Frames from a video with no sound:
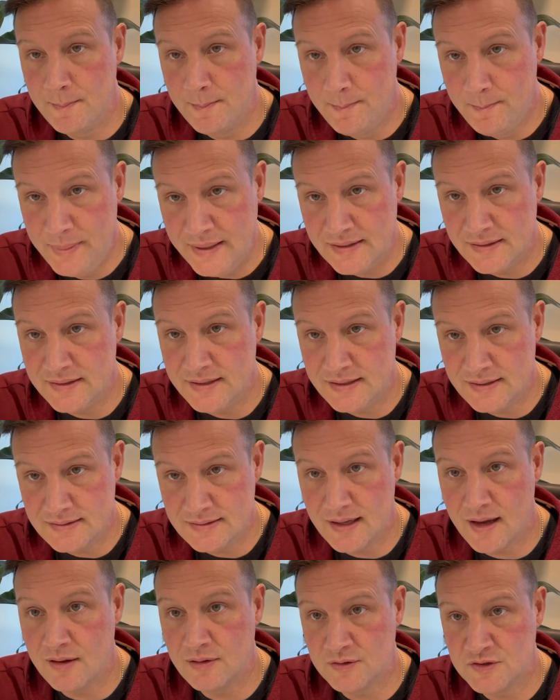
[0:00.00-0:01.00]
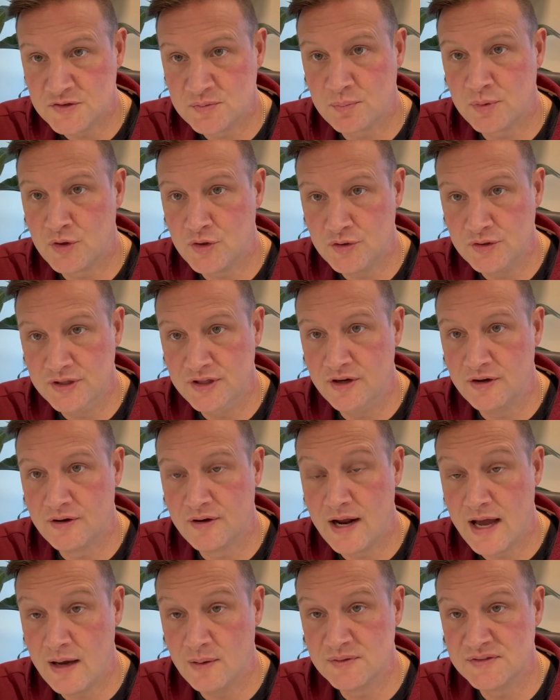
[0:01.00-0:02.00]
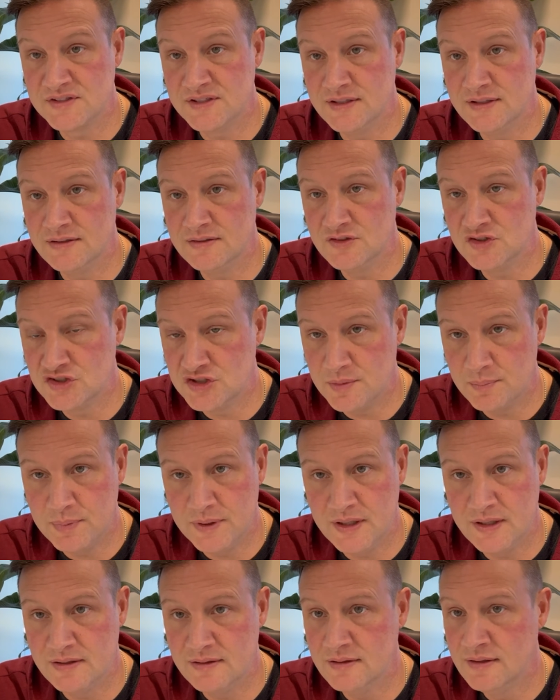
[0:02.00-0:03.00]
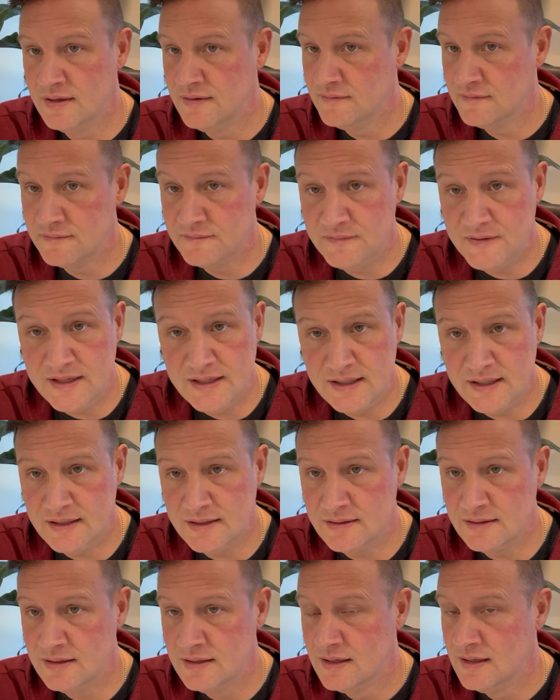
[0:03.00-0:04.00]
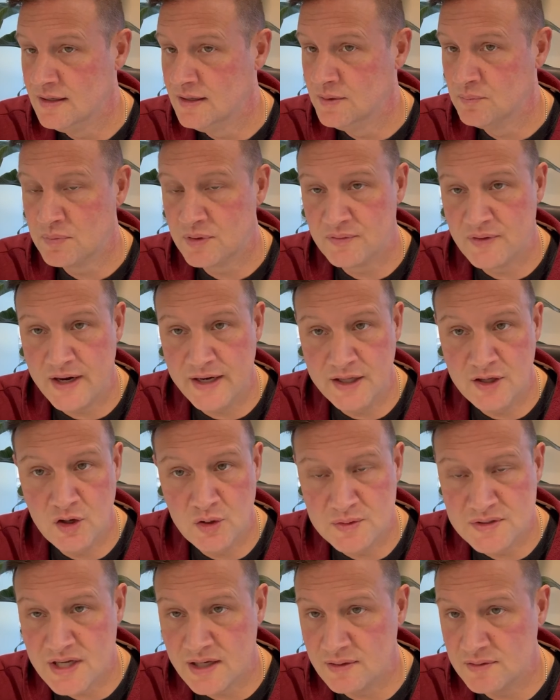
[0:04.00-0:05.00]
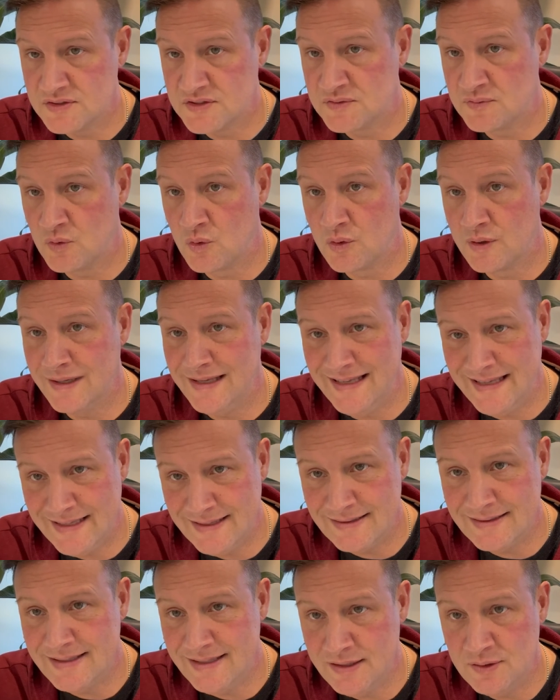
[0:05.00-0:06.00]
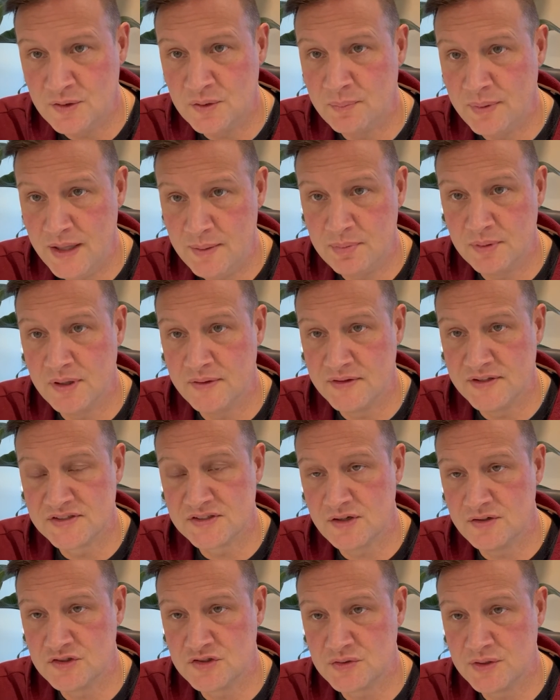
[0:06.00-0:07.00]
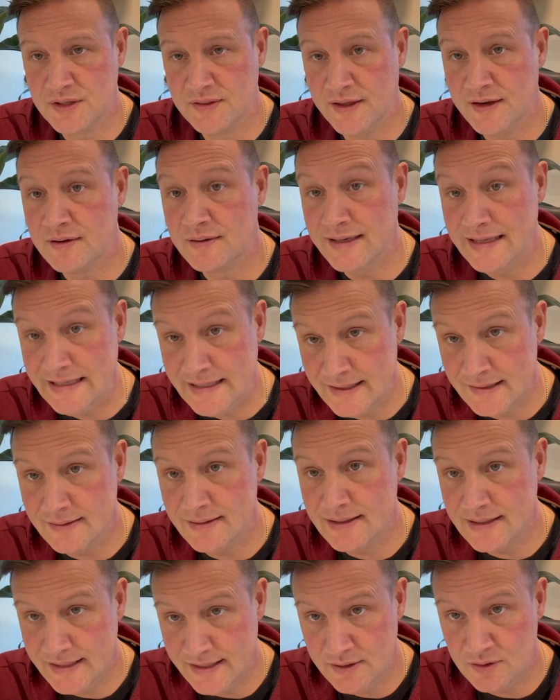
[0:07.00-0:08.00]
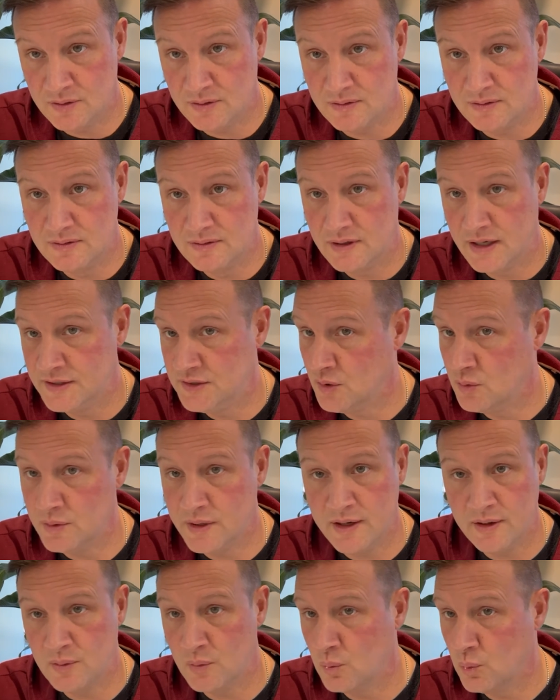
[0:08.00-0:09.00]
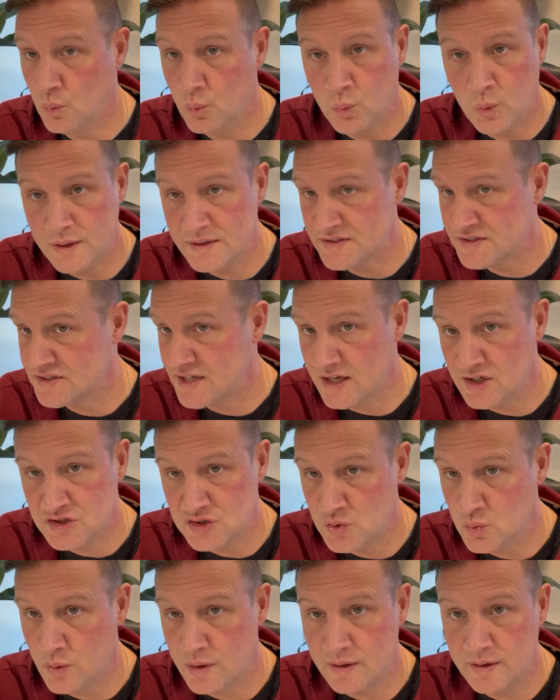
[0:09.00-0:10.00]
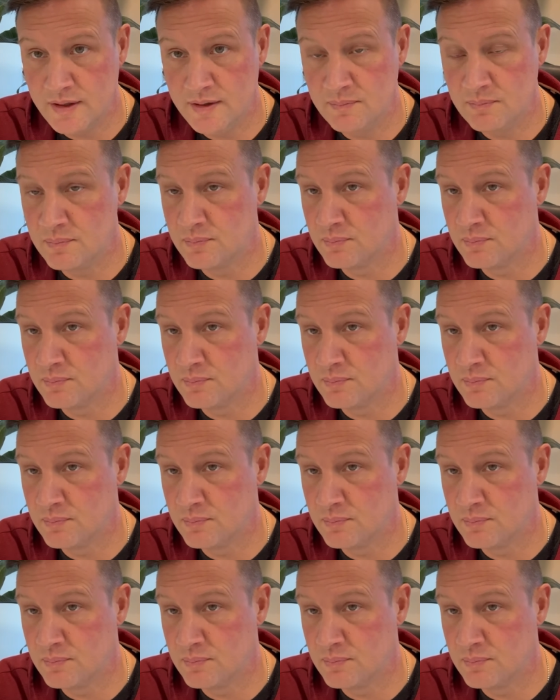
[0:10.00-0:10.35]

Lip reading: billion per year housing, shipping, feeding, providing hotels for illegal people in this country. They are illegal. I don't care what sanctuary